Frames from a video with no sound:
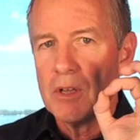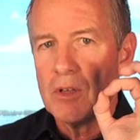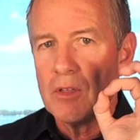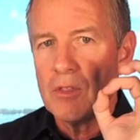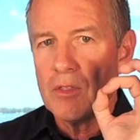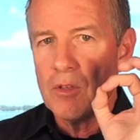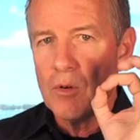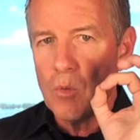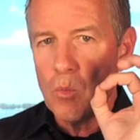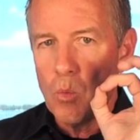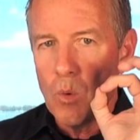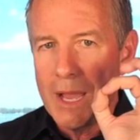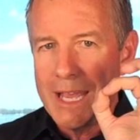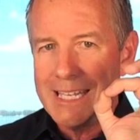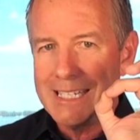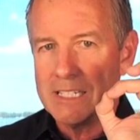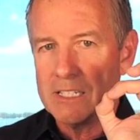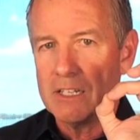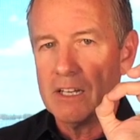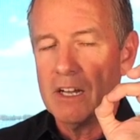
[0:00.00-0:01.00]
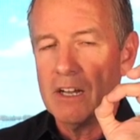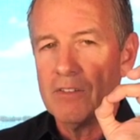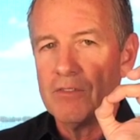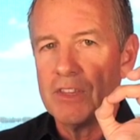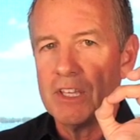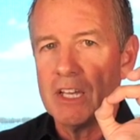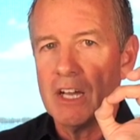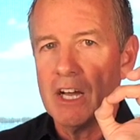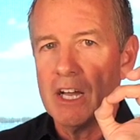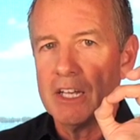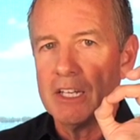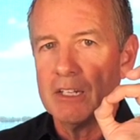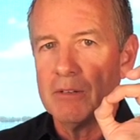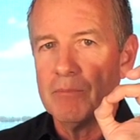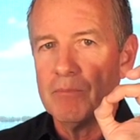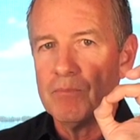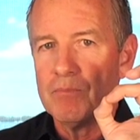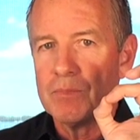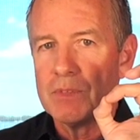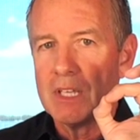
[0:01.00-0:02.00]
the weight of the
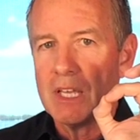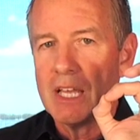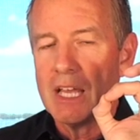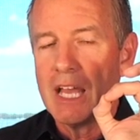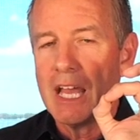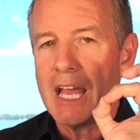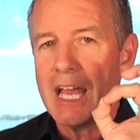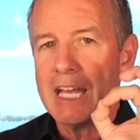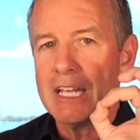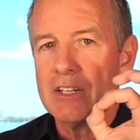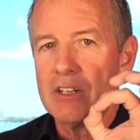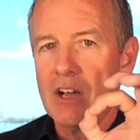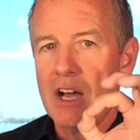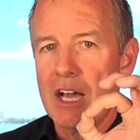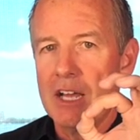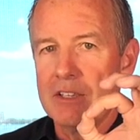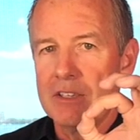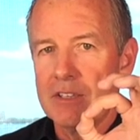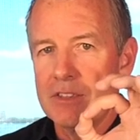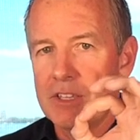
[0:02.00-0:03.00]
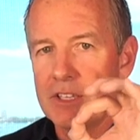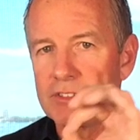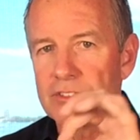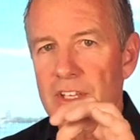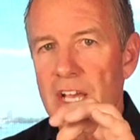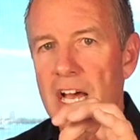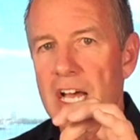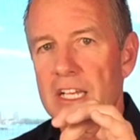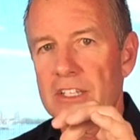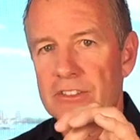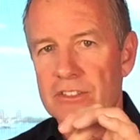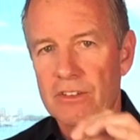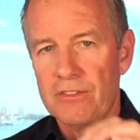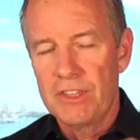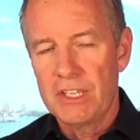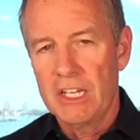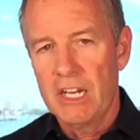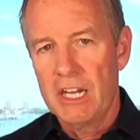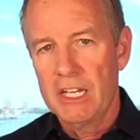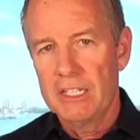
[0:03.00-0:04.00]
item and not the size of
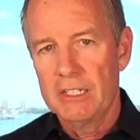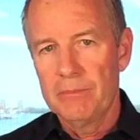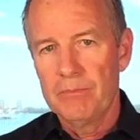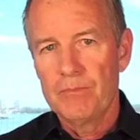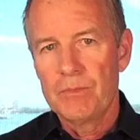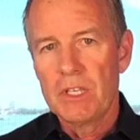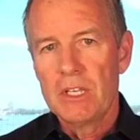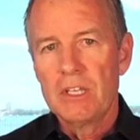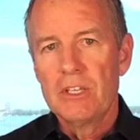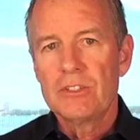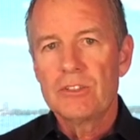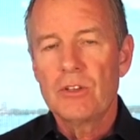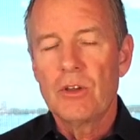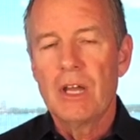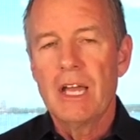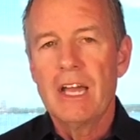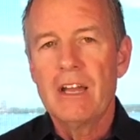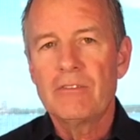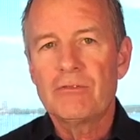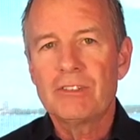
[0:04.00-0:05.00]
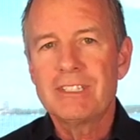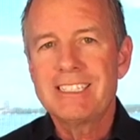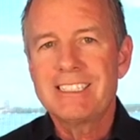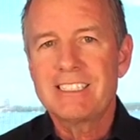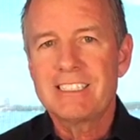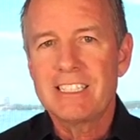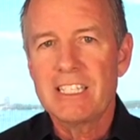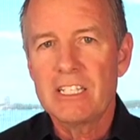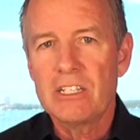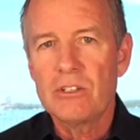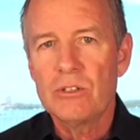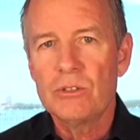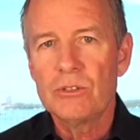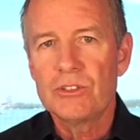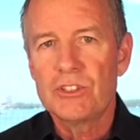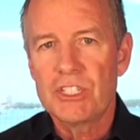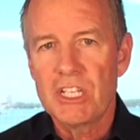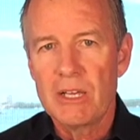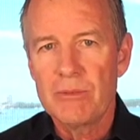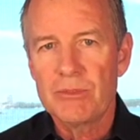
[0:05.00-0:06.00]
the item. So every single
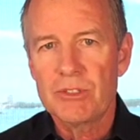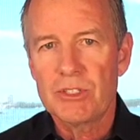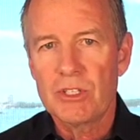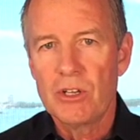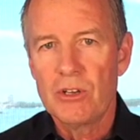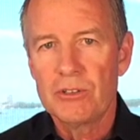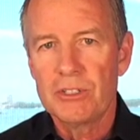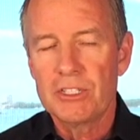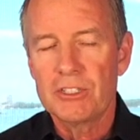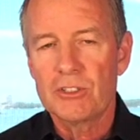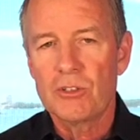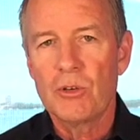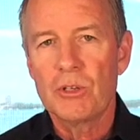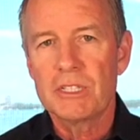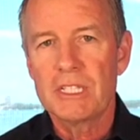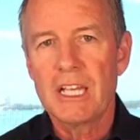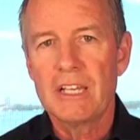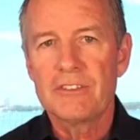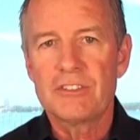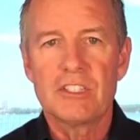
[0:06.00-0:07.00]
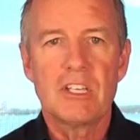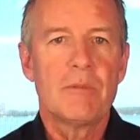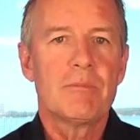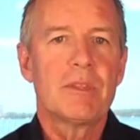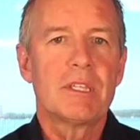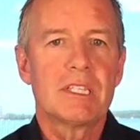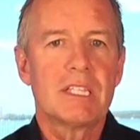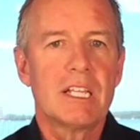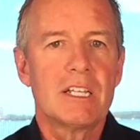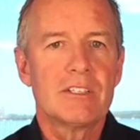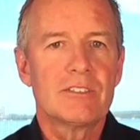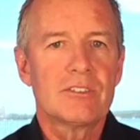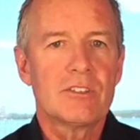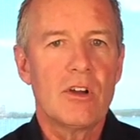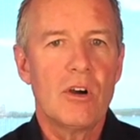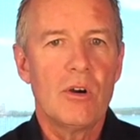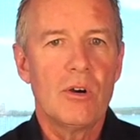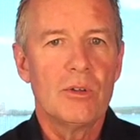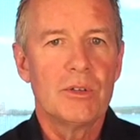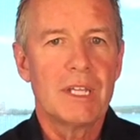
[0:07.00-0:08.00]
gemstone is going to have something that is
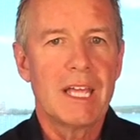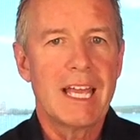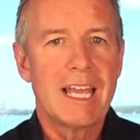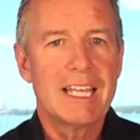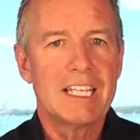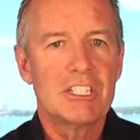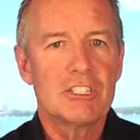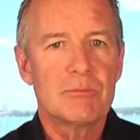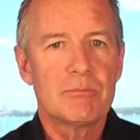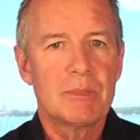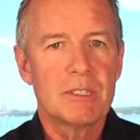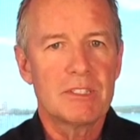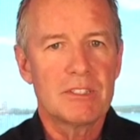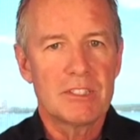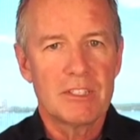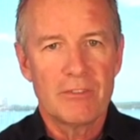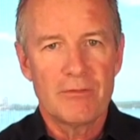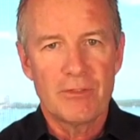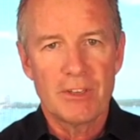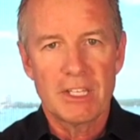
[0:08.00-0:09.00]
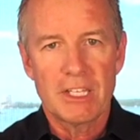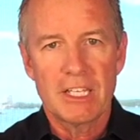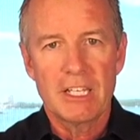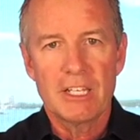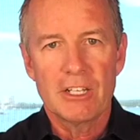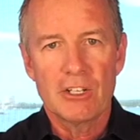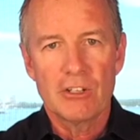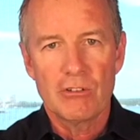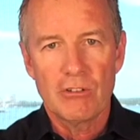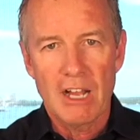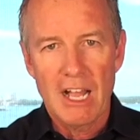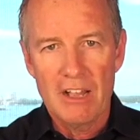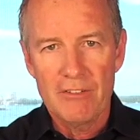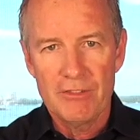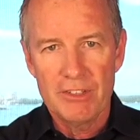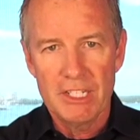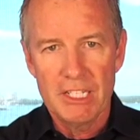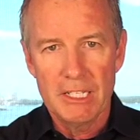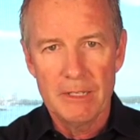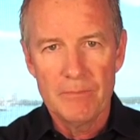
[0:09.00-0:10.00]
called a specific
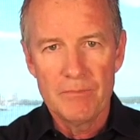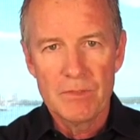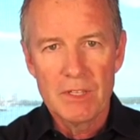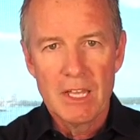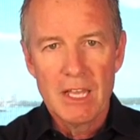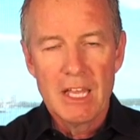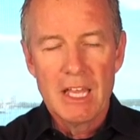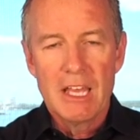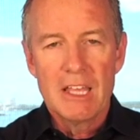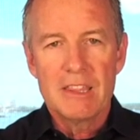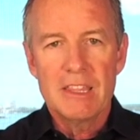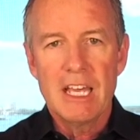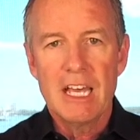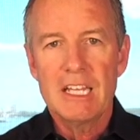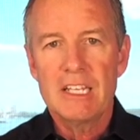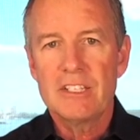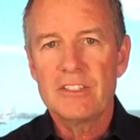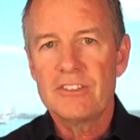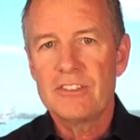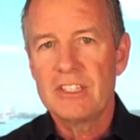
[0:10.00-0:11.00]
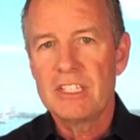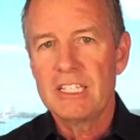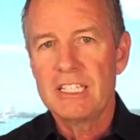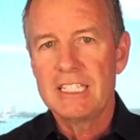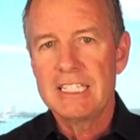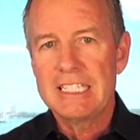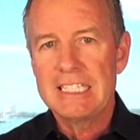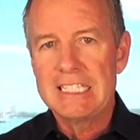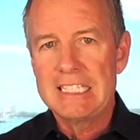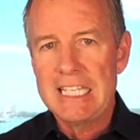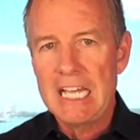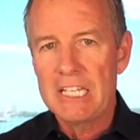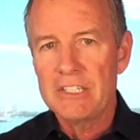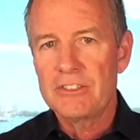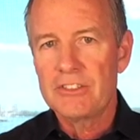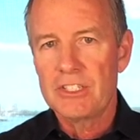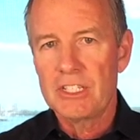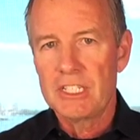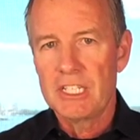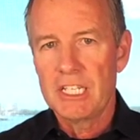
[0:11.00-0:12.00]
gravity. That is the
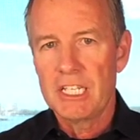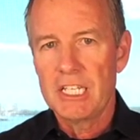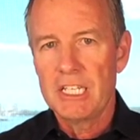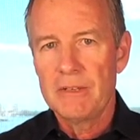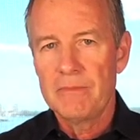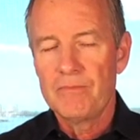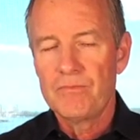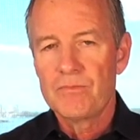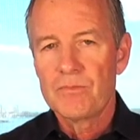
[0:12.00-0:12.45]
density